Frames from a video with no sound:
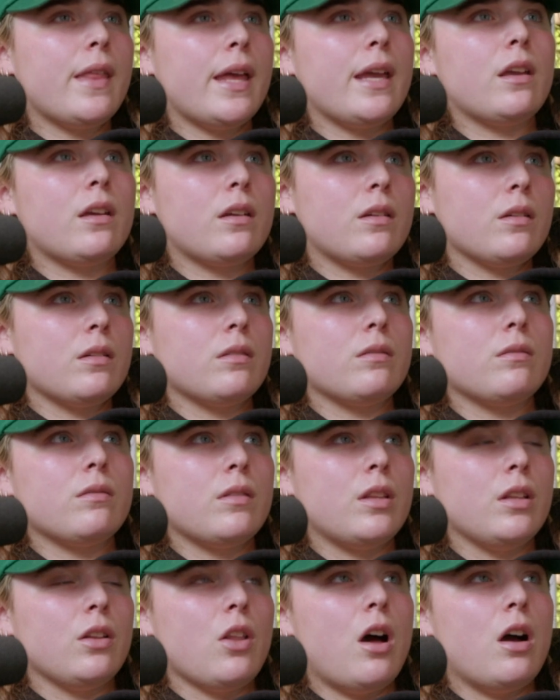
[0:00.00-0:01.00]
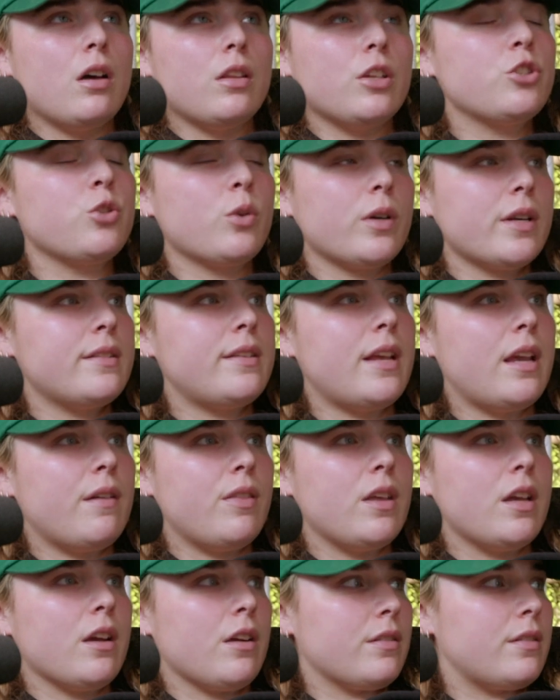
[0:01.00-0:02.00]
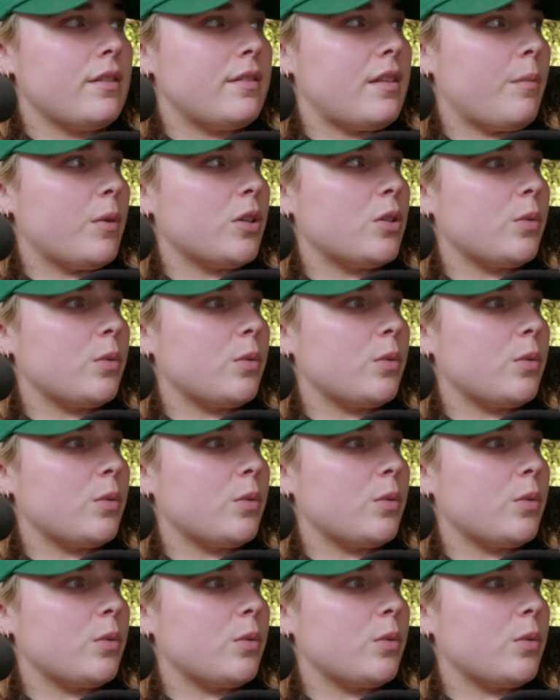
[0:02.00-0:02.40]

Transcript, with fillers: like the long, the shortest day of the year is December